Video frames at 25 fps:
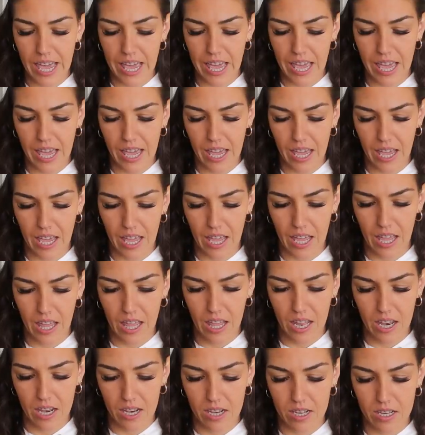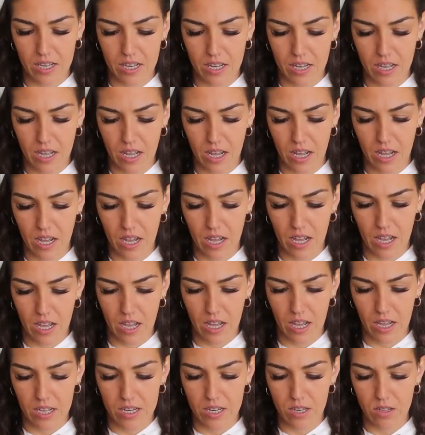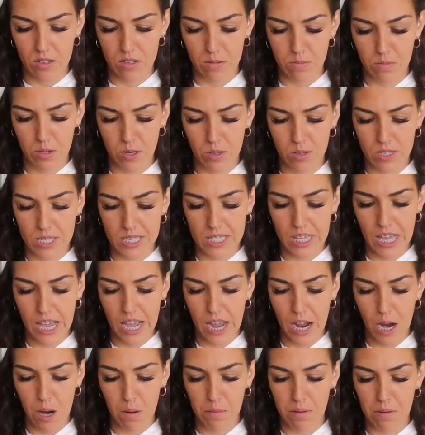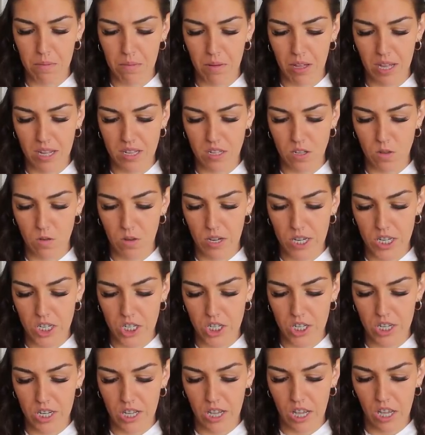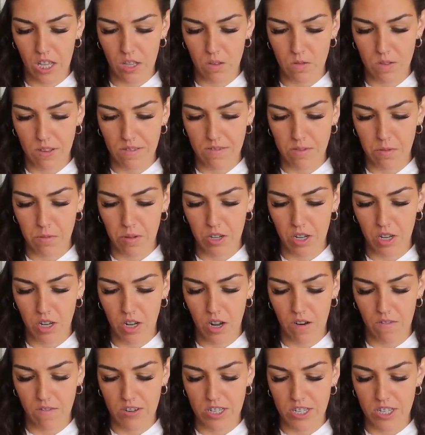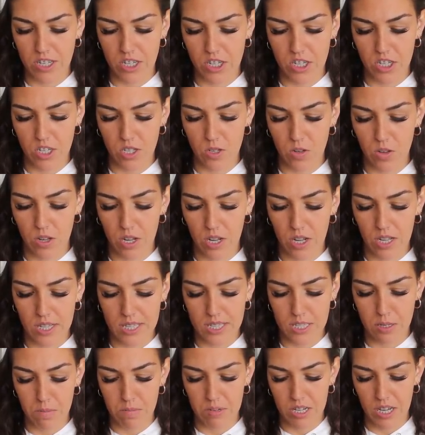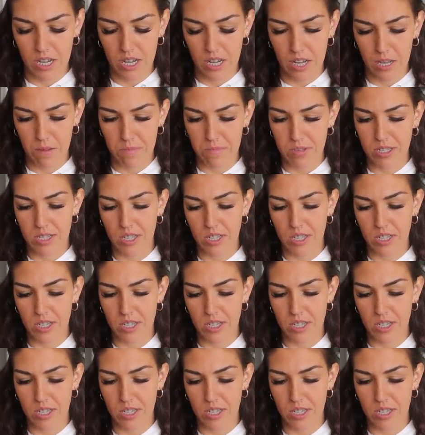And I do some posts there. People ask questions. We have some good conversations going on sometimes.